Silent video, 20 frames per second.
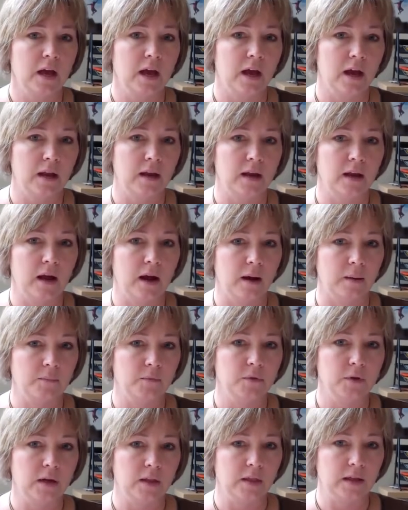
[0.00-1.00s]
and
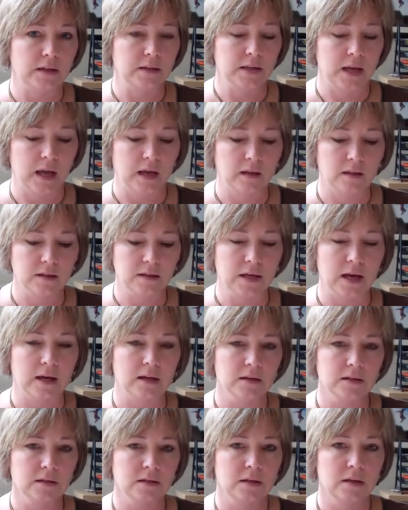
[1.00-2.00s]
then take the
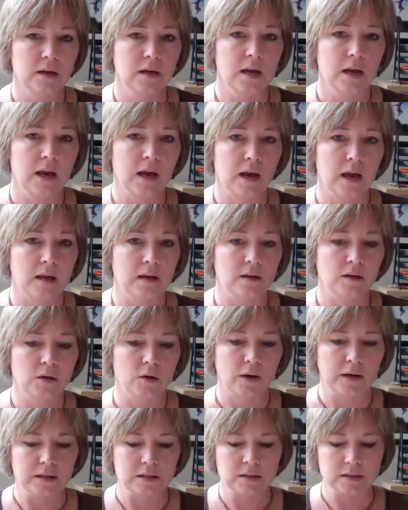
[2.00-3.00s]
test, and
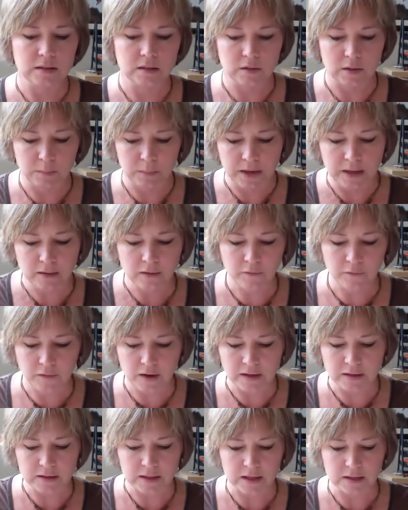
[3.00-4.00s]
I'd make the
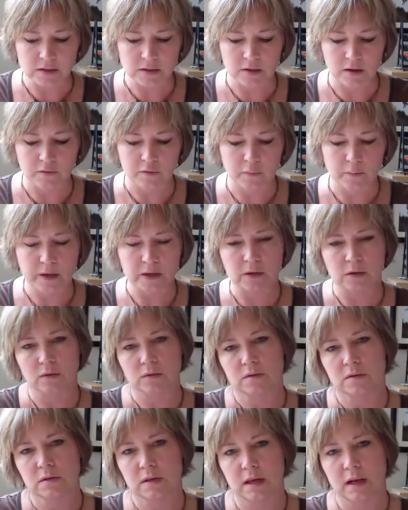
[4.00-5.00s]
fake test off of my
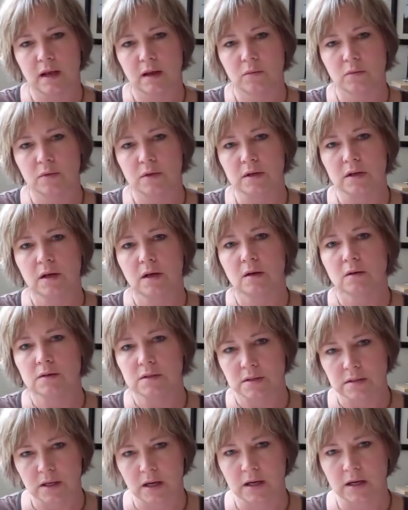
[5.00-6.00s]
notes, then I would
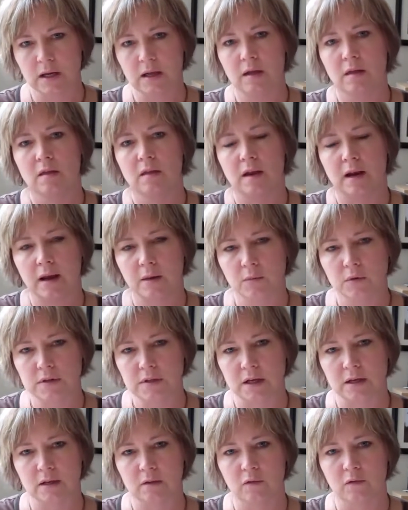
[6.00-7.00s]
study, then I would
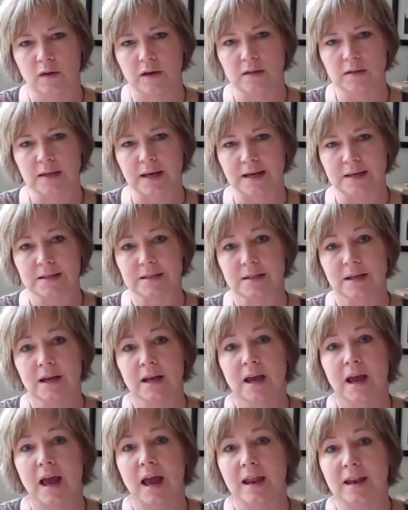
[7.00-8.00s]
take the fake test,
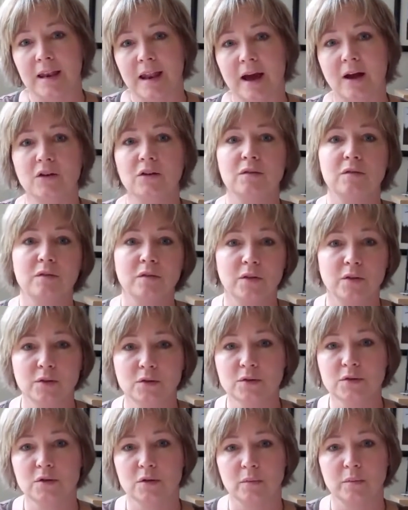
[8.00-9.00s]
and now you've
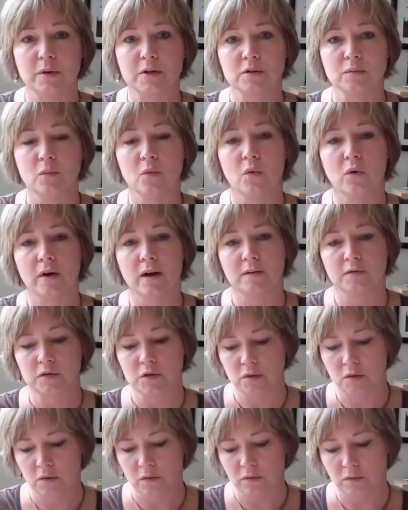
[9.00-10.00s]
learned so much more
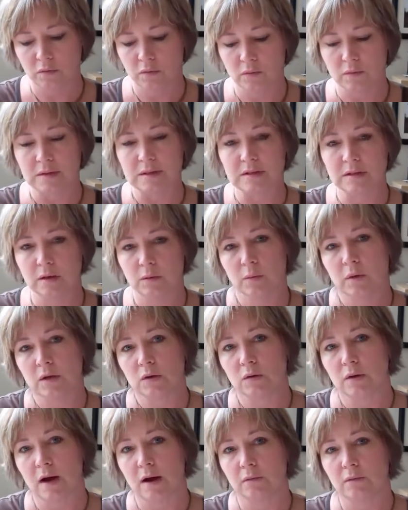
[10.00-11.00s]
after you go through and see what
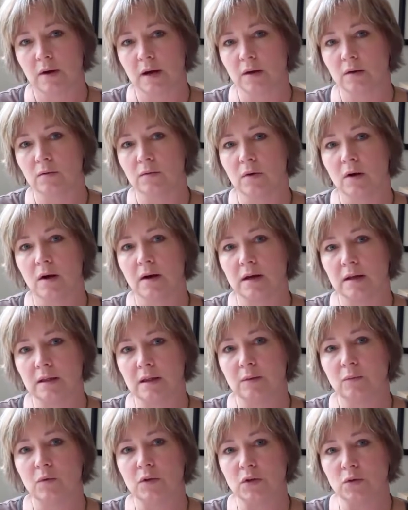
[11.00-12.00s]
you got right or wrong,
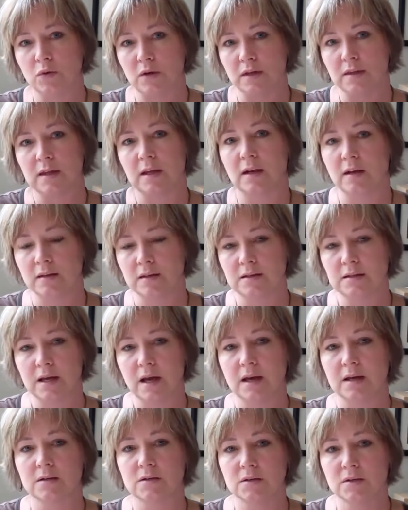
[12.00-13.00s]
and then when you get that on the
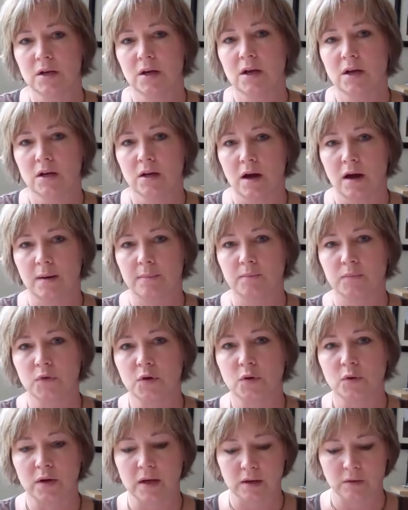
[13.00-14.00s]
test,
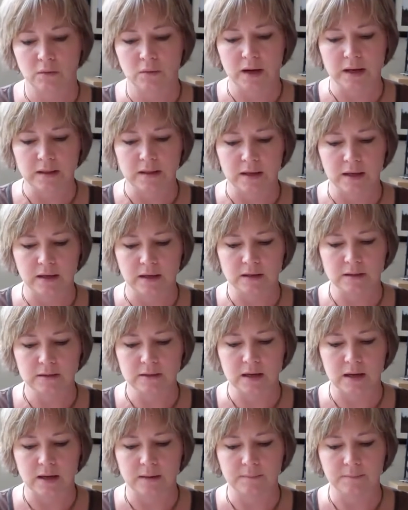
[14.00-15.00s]
you'll get it right that next
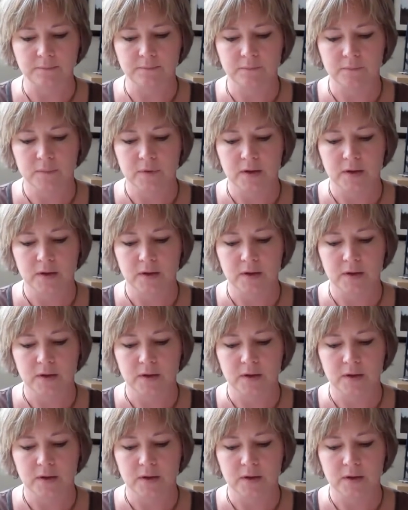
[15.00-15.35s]
time.